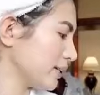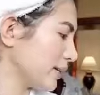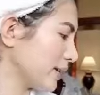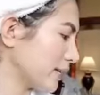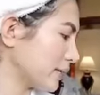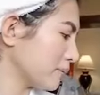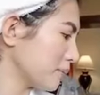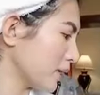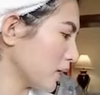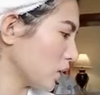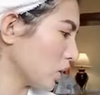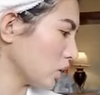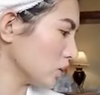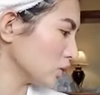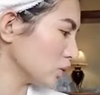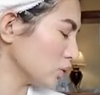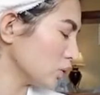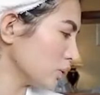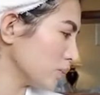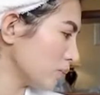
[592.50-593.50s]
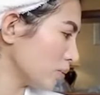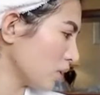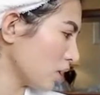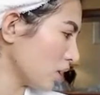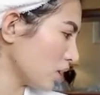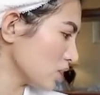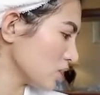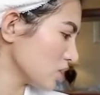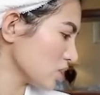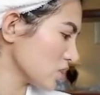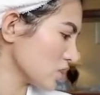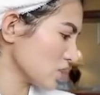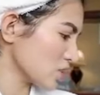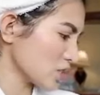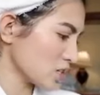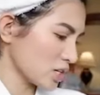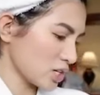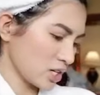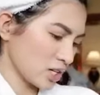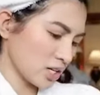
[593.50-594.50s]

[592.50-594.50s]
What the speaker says: I get my contour brush